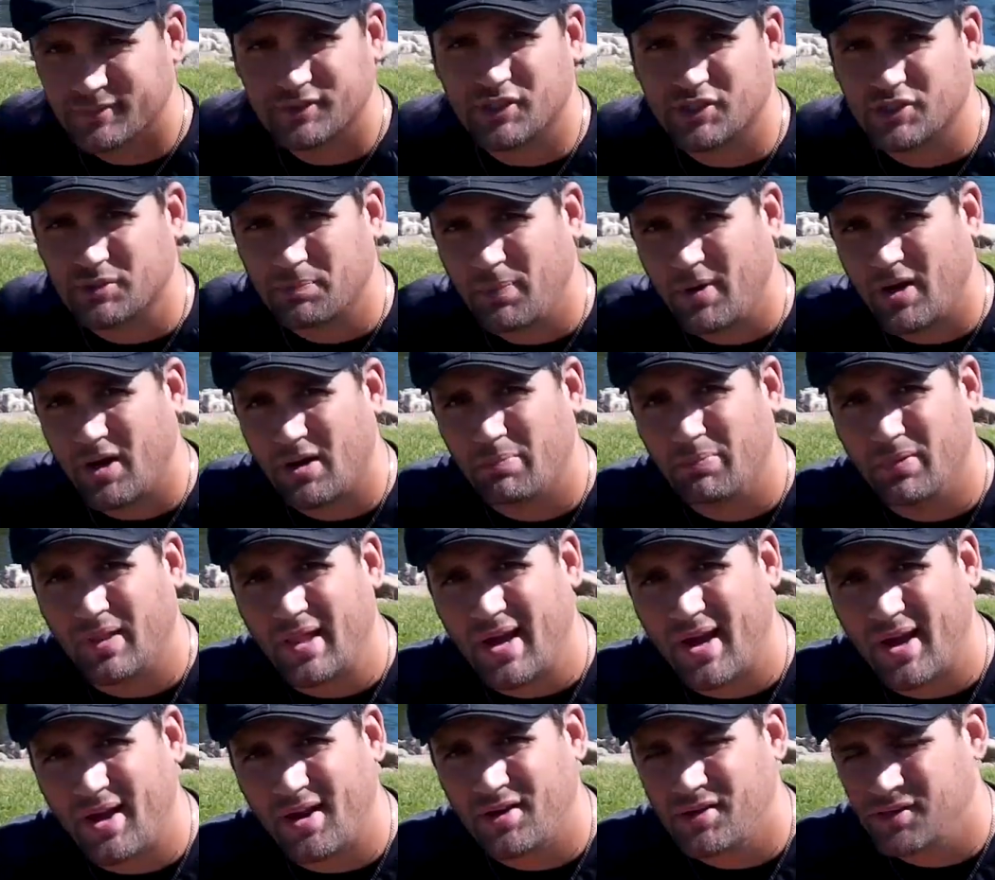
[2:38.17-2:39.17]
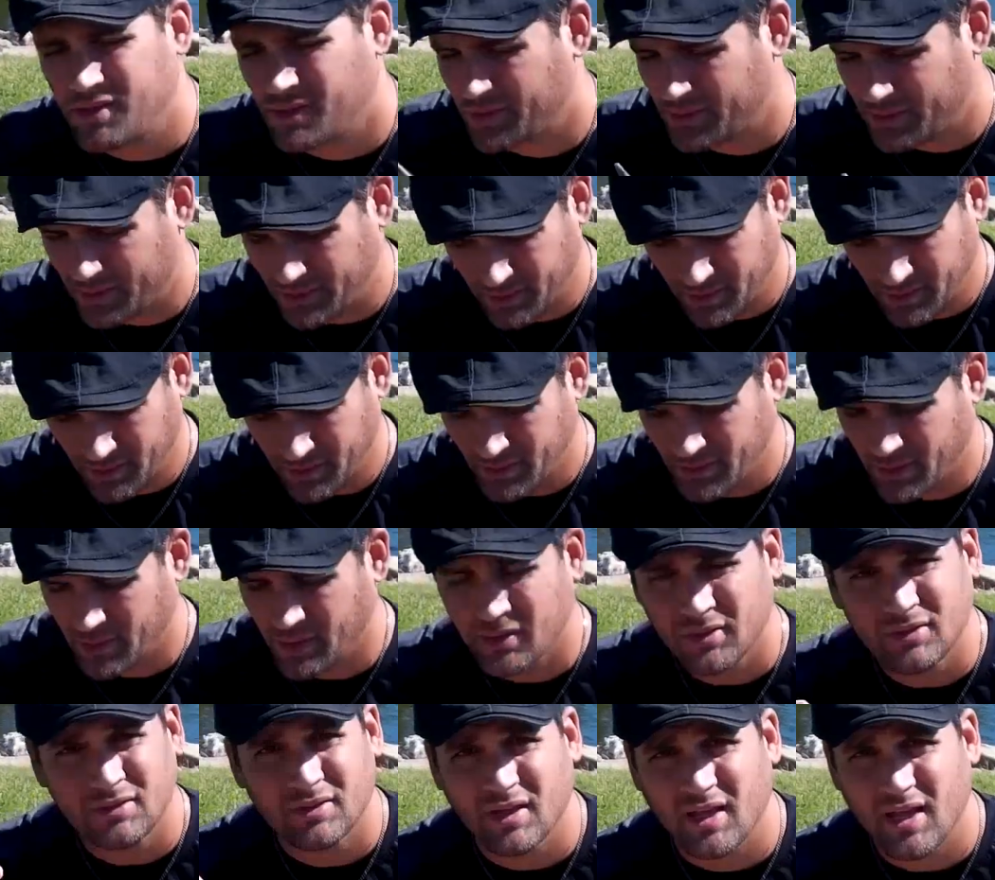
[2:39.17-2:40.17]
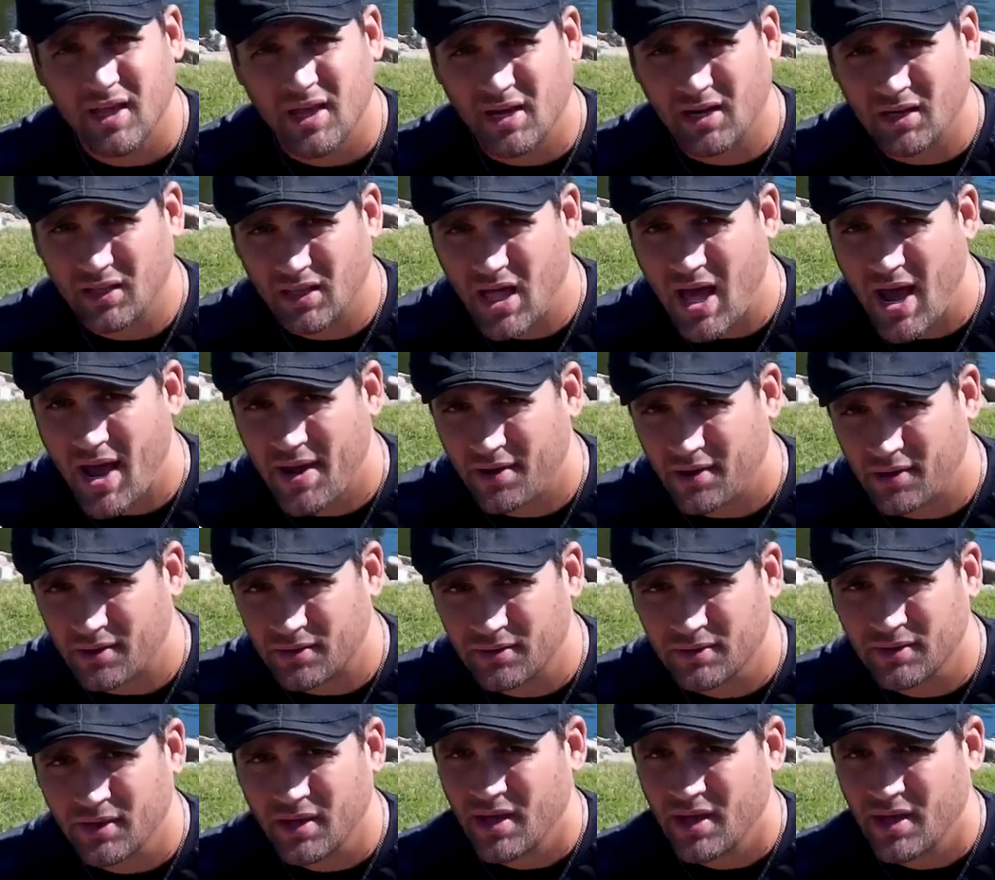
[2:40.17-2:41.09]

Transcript: just a pair of pliers and a lighter,